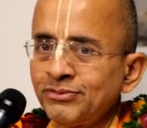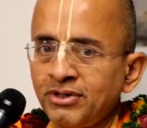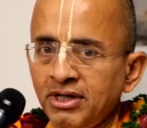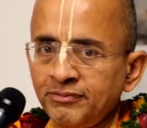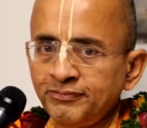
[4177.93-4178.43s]

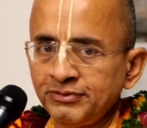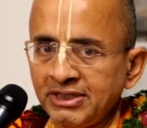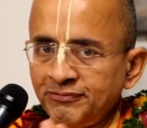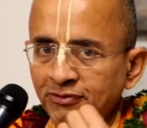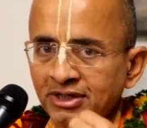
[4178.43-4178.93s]
So call
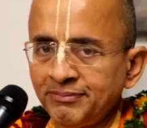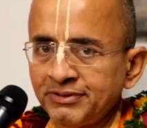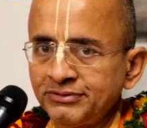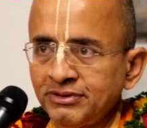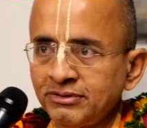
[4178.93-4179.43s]
few 3-4
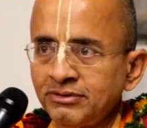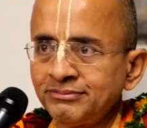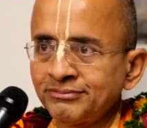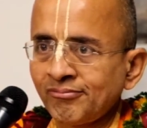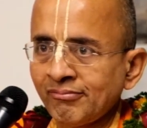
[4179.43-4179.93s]
couples to your
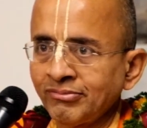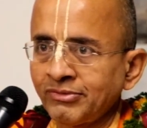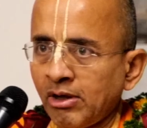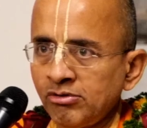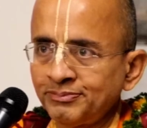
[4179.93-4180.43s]
home,
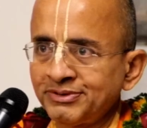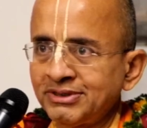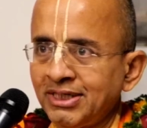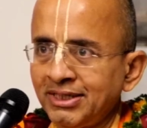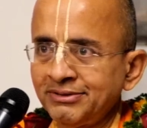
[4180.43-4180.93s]
cook
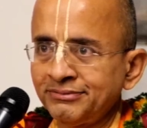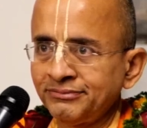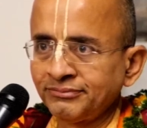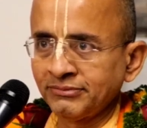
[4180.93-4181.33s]
prasad.